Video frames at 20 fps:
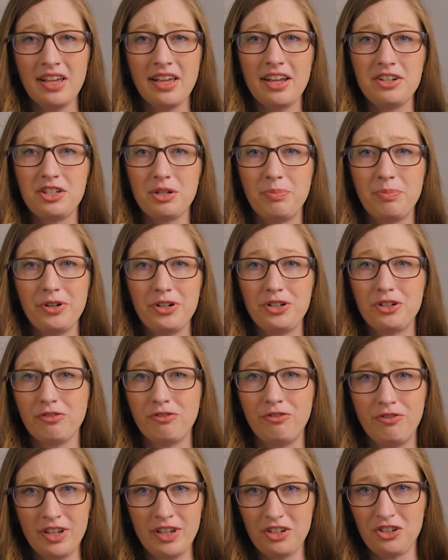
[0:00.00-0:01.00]
and to push
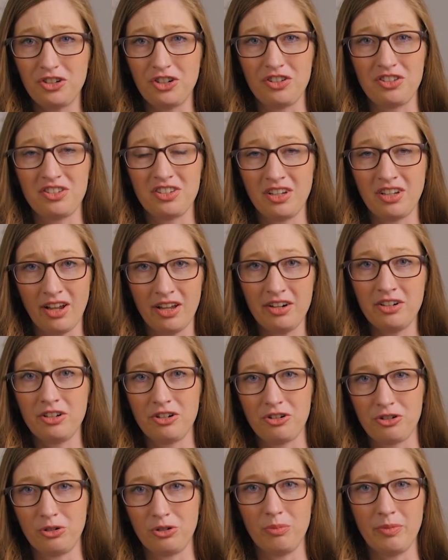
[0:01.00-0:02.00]
vicious gun
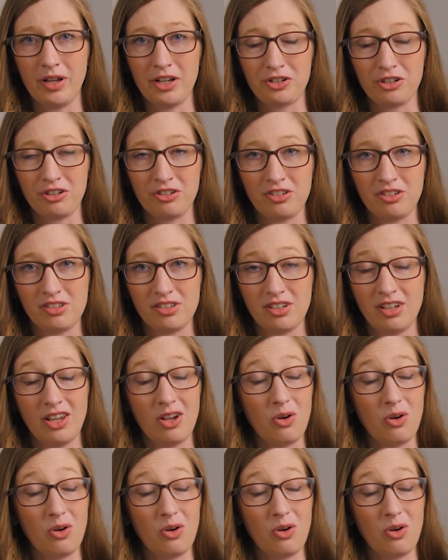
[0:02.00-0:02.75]
control measures.